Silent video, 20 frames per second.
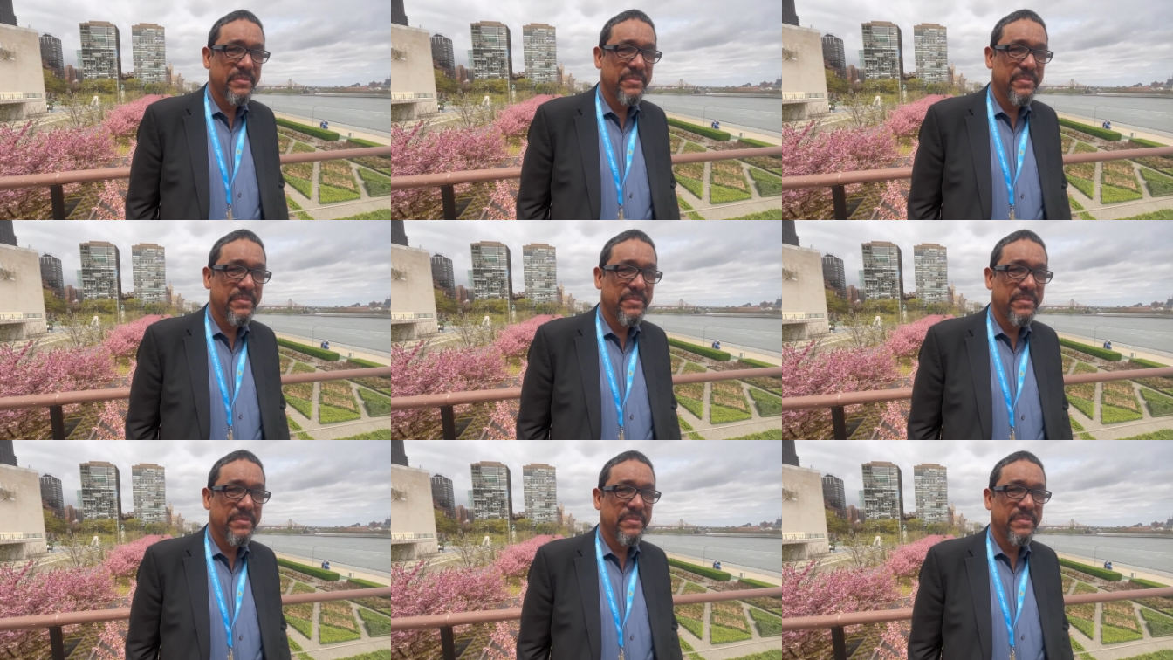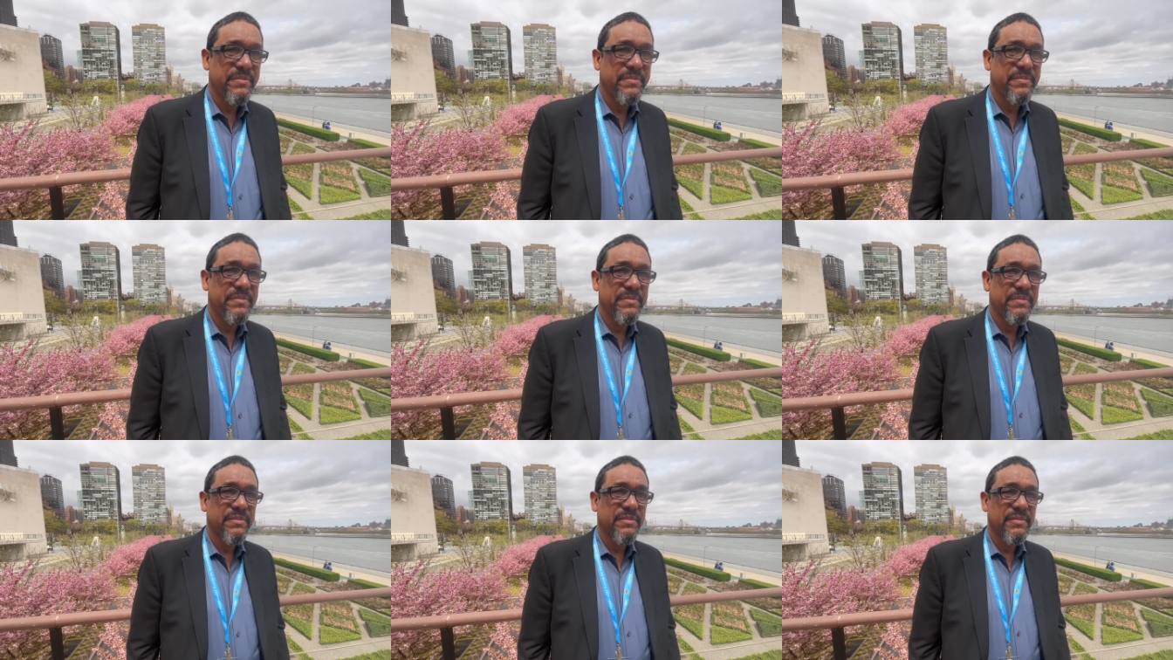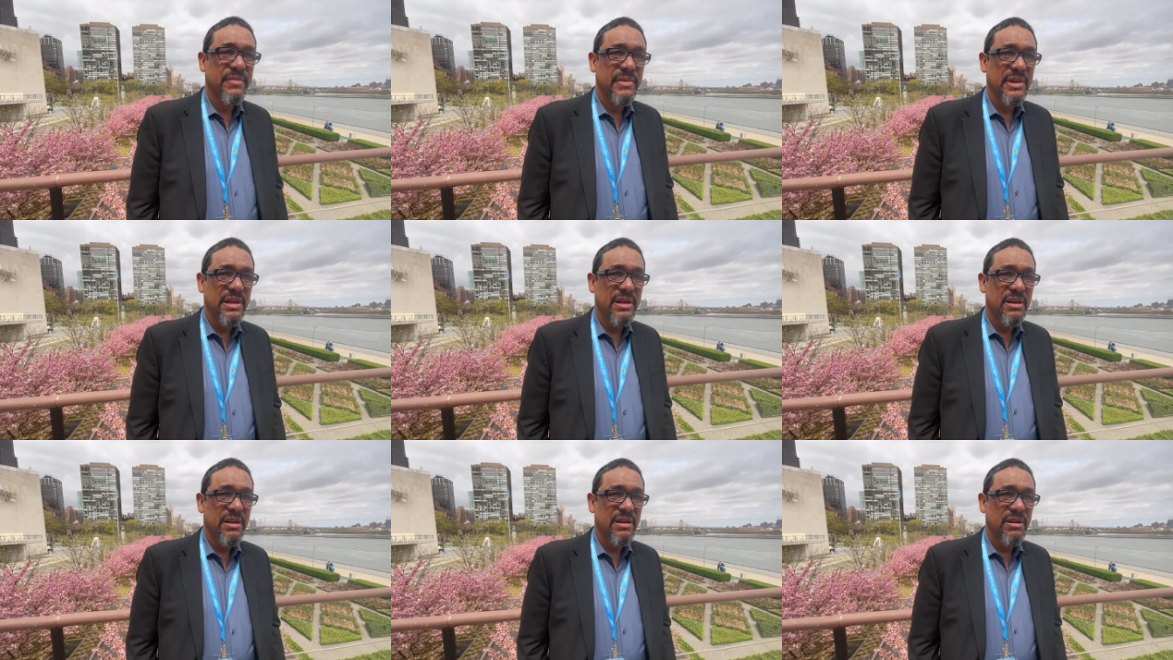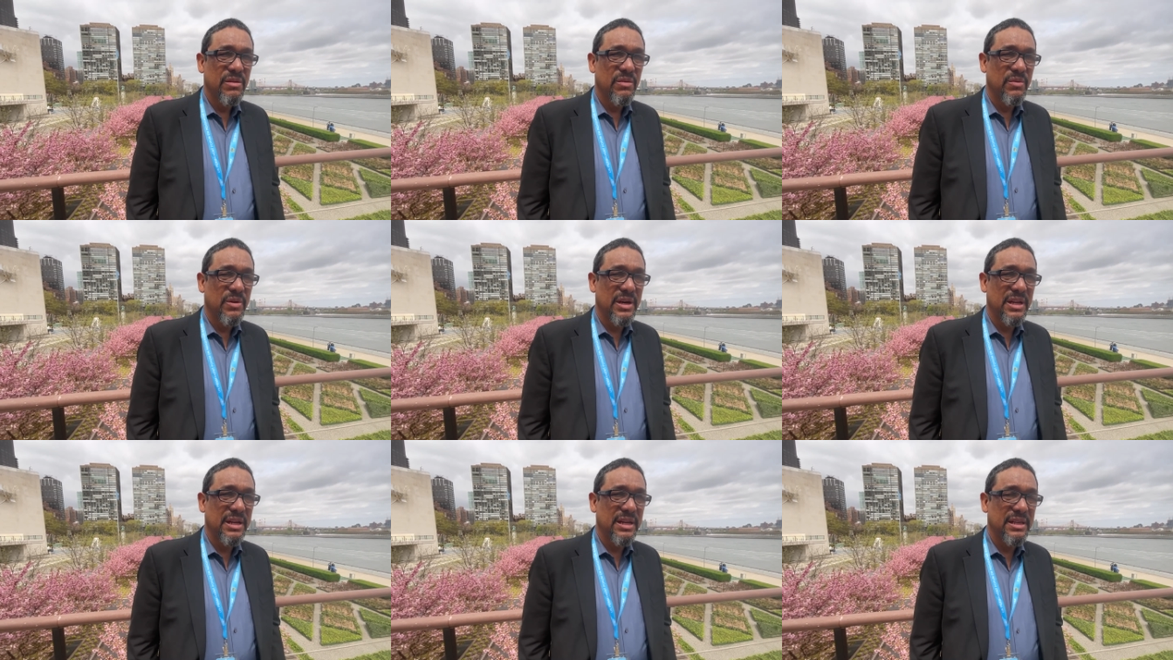for their rights?
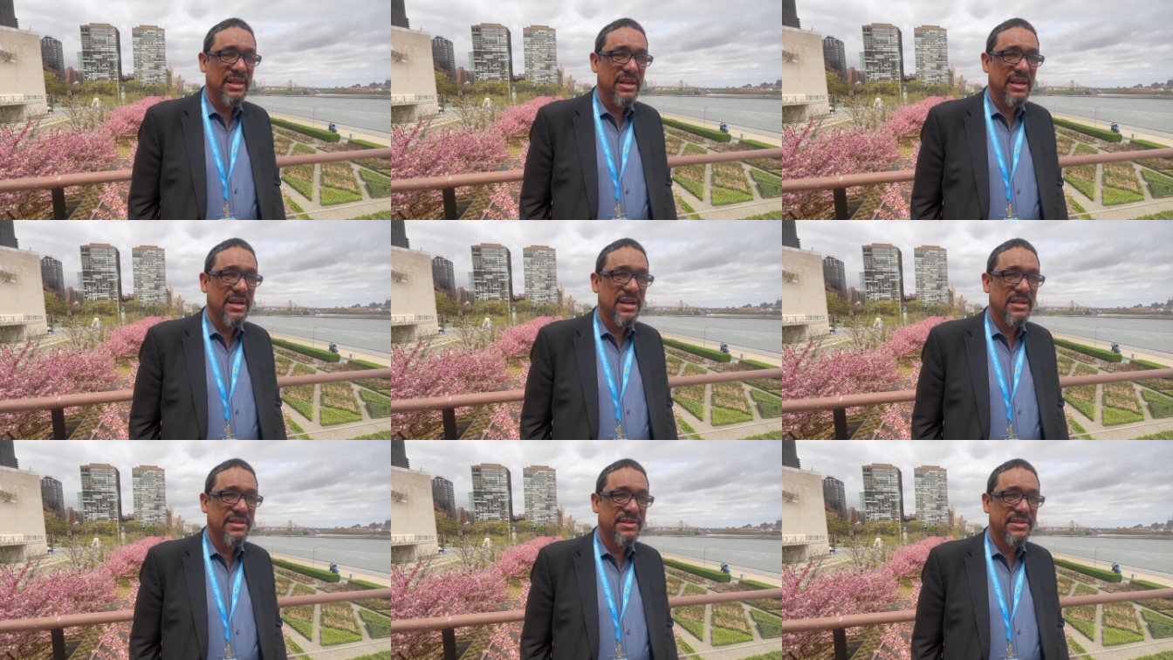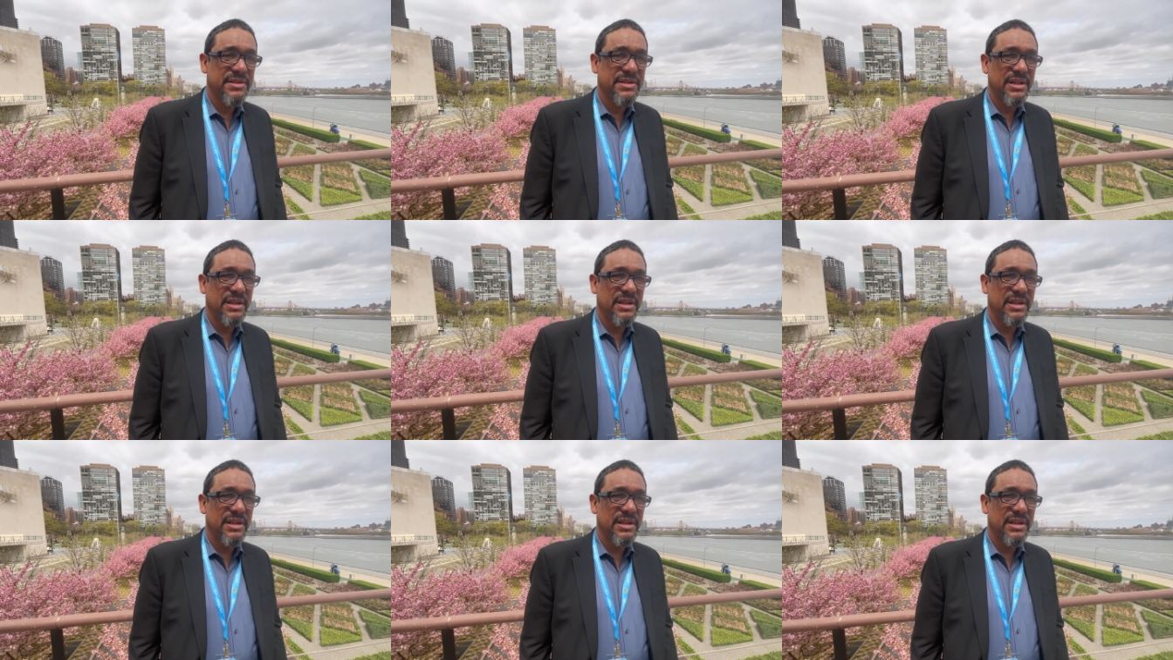Well, yes.